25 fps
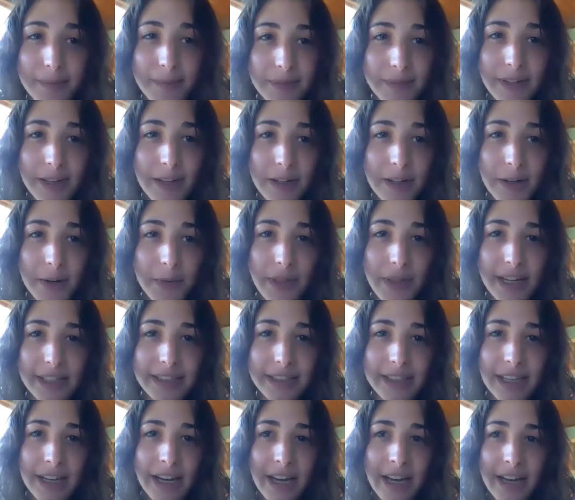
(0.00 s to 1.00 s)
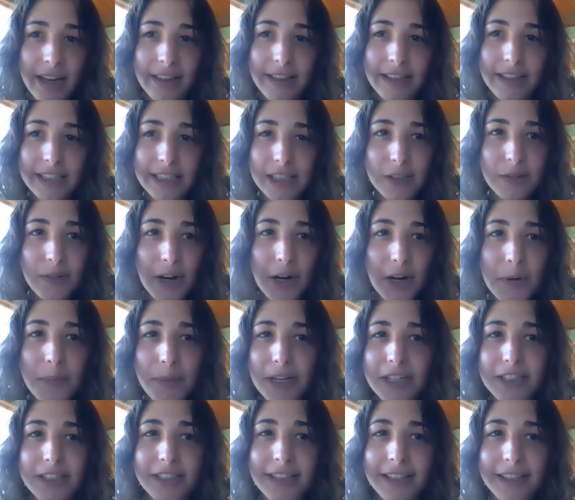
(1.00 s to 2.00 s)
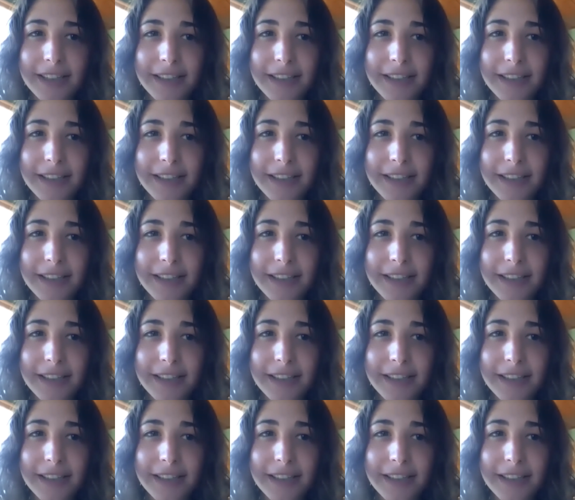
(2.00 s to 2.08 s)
You know, this is very much